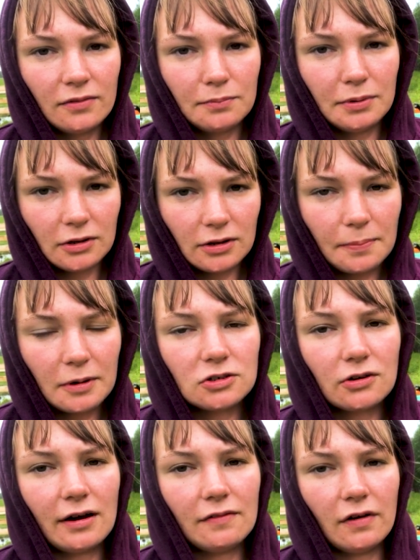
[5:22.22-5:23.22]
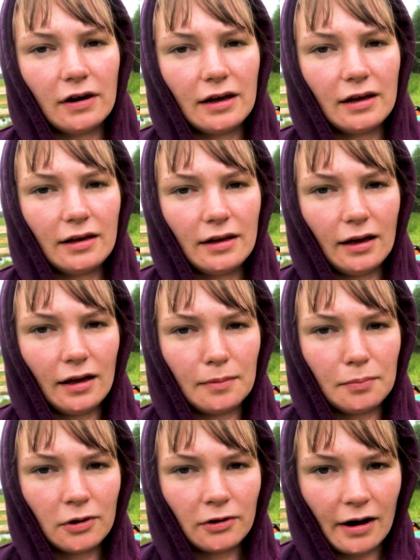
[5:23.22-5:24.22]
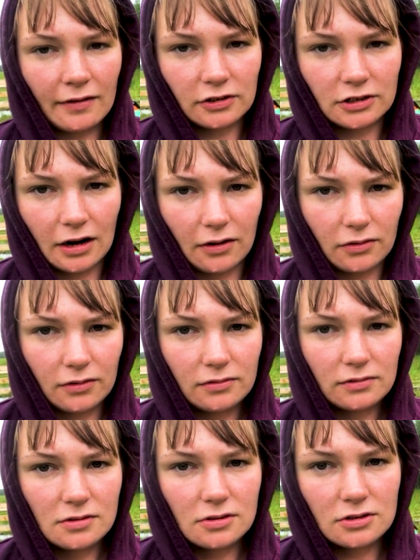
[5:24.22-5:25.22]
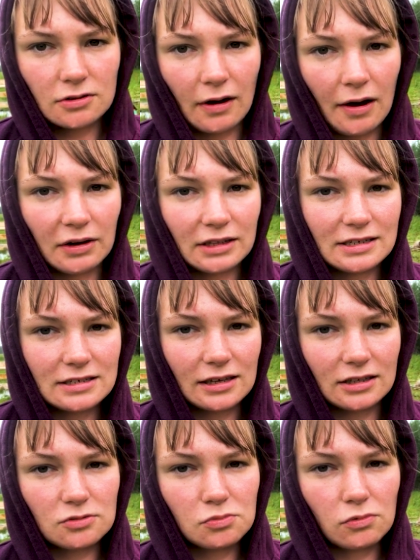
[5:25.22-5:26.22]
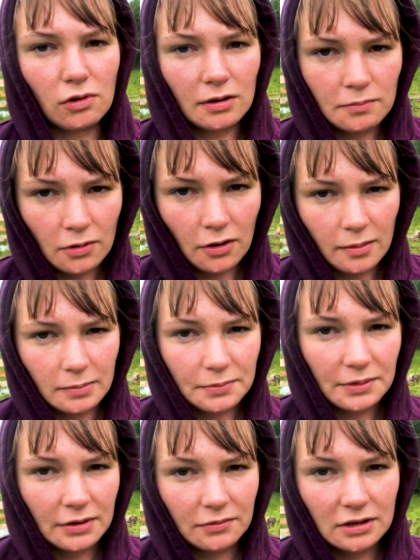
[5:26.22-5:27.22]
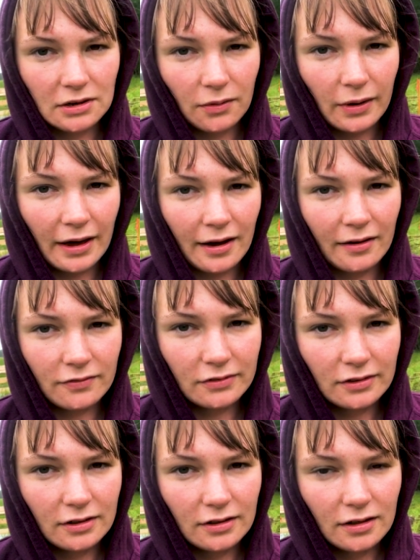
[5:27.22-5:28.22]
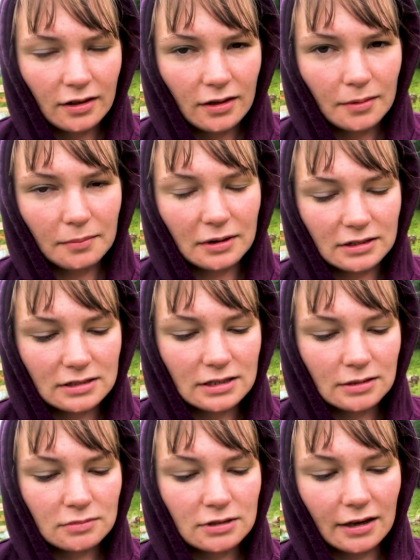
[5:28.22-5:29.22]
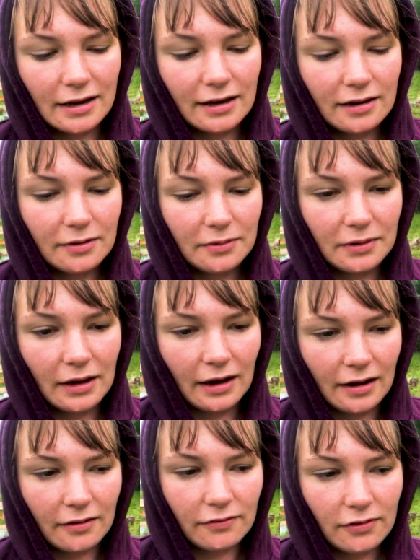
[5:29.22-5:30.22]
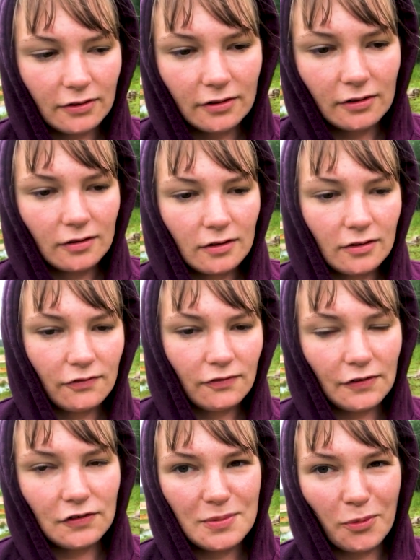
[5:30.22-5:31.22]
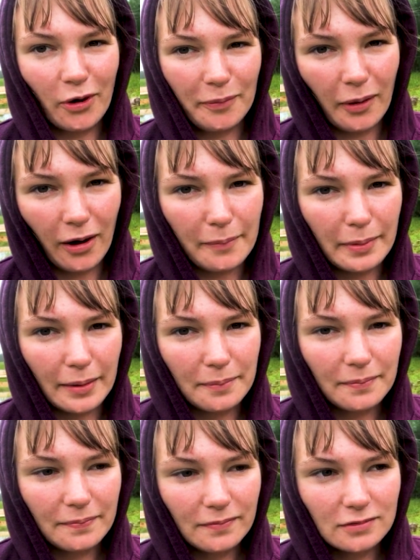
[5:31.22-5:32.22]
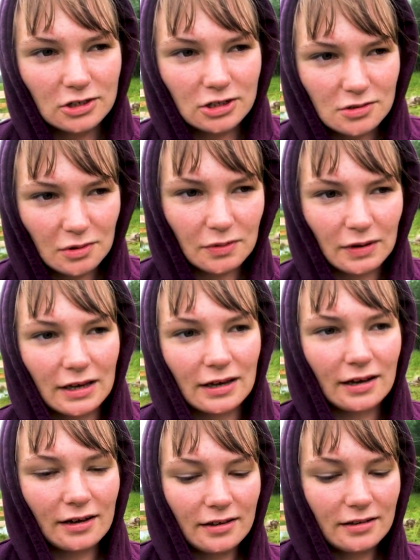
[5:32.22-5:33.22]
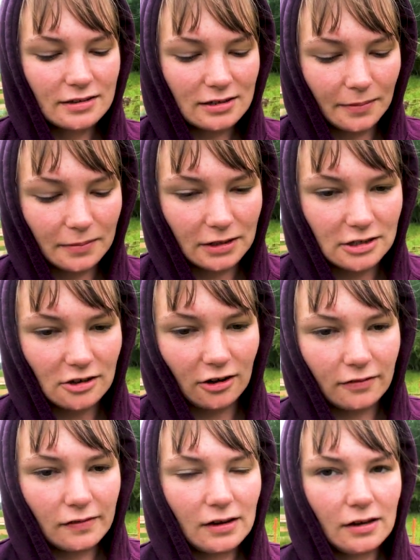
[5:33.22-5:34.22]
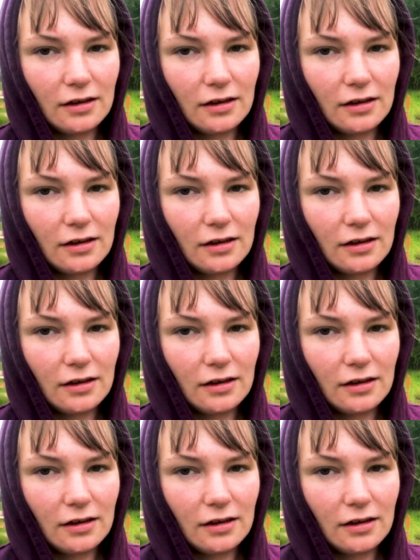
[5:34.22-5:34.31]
build up our driveway and put gravel down. So now at least that's one problem that we don't have, but it seems like we have 50 more pop up just when we get something solved.